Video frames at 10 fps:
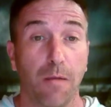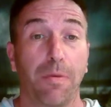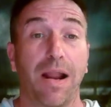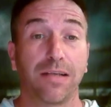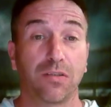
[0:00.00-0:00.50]

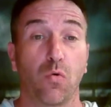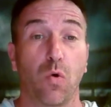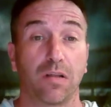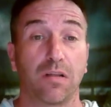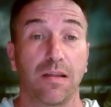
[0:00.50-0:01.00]
but I still
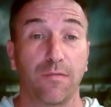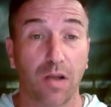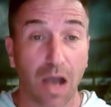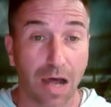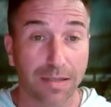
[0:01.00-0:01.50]
want to deliver
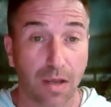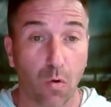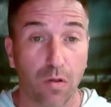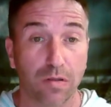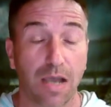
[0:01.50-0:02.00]
content
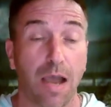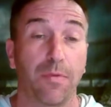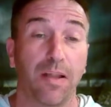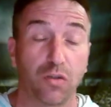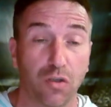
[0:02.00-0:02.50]
all the time and
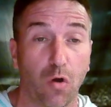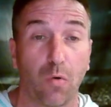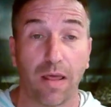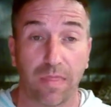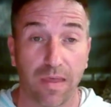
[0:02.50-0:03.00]
let you know what
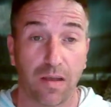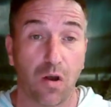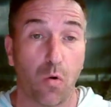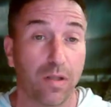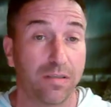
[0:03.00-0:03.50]
I think
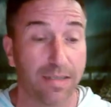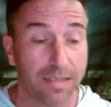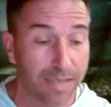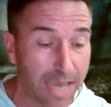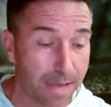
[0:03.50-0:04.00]
going into these
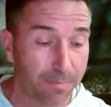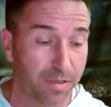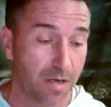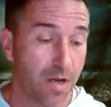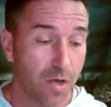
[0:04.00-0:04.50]

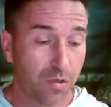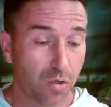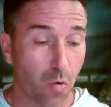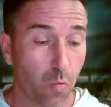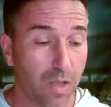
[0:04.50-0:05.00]
games.
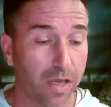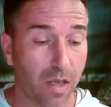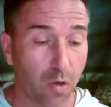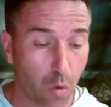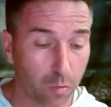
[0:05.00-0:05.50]
So we're like
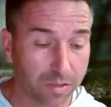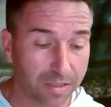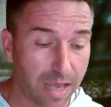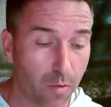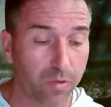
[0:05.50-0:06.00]
in Golden
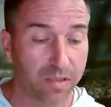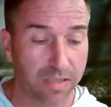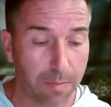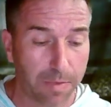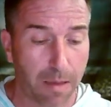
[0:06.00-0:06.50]
State with the
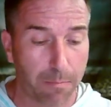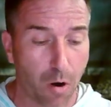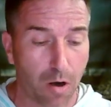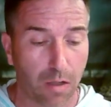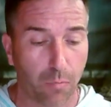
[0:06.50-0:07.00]
same game
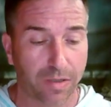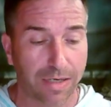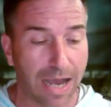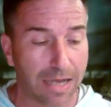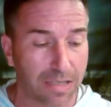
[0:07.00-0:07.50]
parlay with the
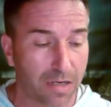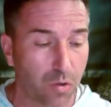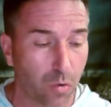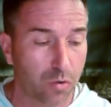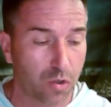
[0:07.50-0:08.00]
guys I
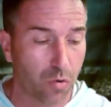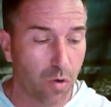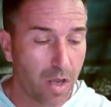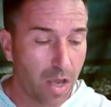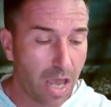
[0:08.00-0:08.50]
told you,
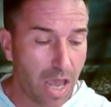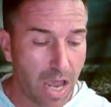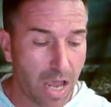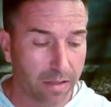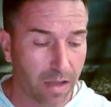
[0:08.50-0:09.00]

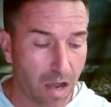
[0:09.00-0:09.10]
and